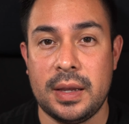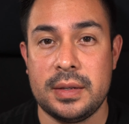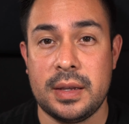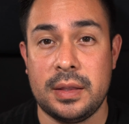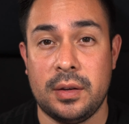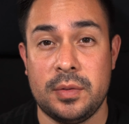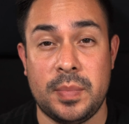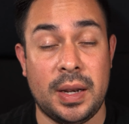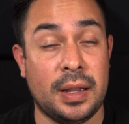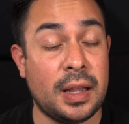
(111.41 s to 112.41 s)
as that there's
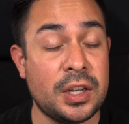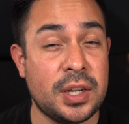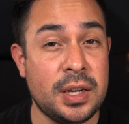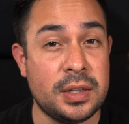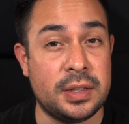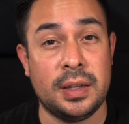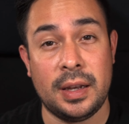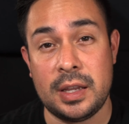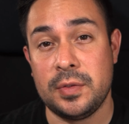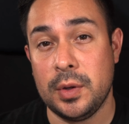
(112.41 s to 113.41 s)
been a lot of changes in the
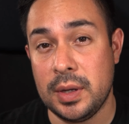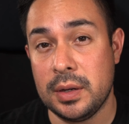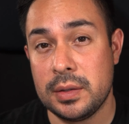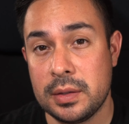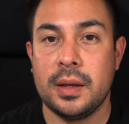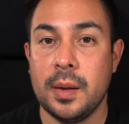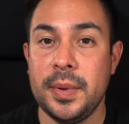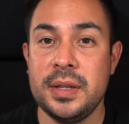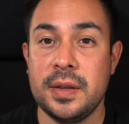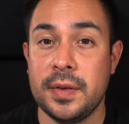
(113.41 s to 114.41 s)
last few years.
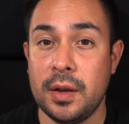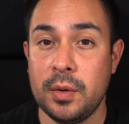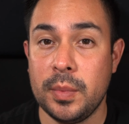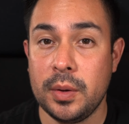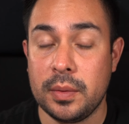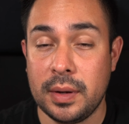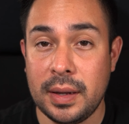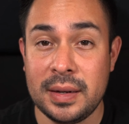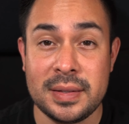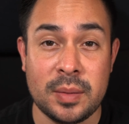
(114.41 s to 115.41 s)
Companies have gone remote,
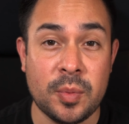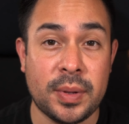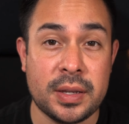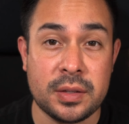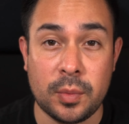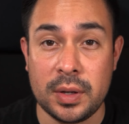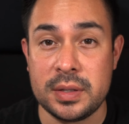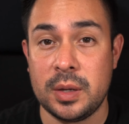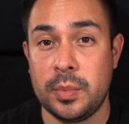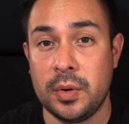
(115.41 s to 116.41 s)
and the same applies to real
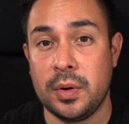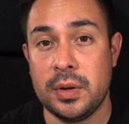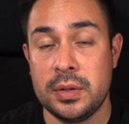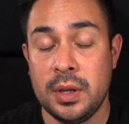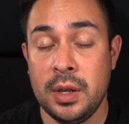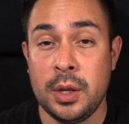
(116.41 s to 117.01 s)
estate brokers.